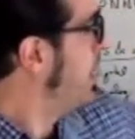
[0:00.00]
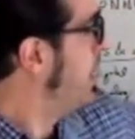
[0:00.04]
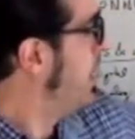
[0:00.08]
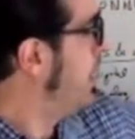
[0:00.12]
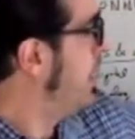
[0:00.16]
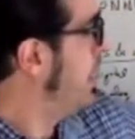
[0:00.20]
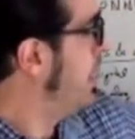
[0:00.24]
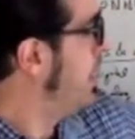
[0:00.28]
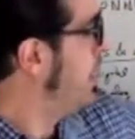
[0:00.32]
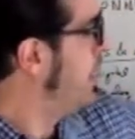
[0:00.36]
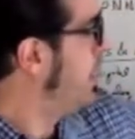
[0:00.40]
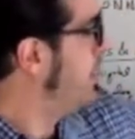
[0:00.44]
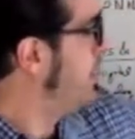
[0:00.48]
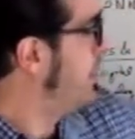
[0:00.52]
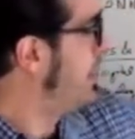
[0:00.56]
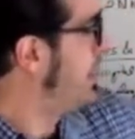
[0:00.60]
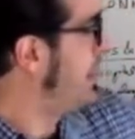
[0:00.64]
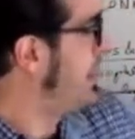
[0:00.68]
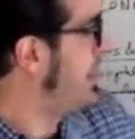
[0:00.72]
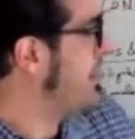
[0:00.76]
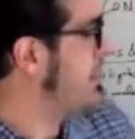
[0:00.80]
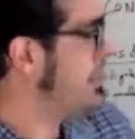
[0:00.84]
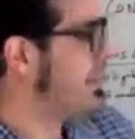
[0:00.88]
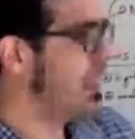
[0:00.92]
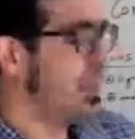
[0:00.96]
The
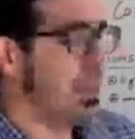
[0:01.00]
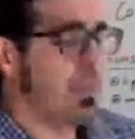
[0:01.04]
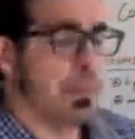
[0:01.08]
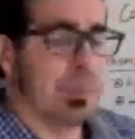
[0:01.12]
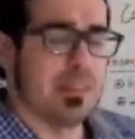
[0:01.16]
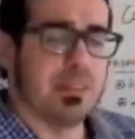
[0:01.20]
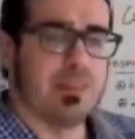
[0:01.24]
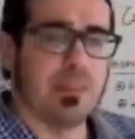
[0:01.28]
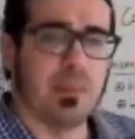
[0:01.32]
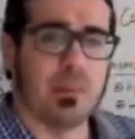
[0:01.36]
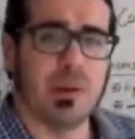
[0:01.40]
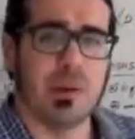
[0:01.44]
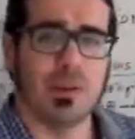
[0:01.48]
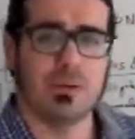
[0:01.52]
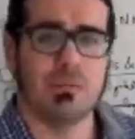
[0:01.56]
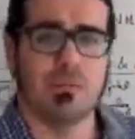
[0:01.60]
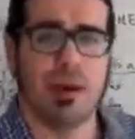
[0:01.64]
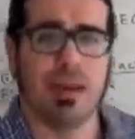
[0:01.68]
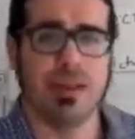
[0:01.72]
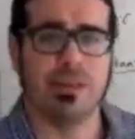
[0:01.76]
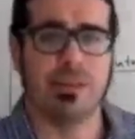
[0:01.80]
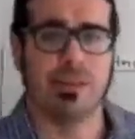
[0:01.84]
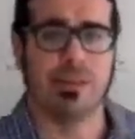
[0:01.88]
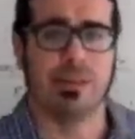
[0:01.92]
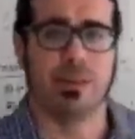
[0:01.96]
next tip is about
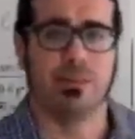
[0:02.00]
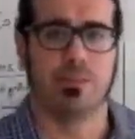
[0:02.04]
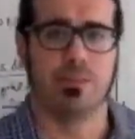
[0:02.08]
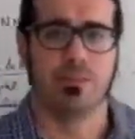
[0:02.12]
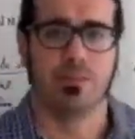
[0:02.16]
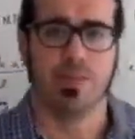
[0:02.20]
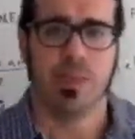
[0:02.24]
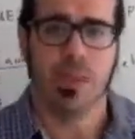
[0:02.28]
battery.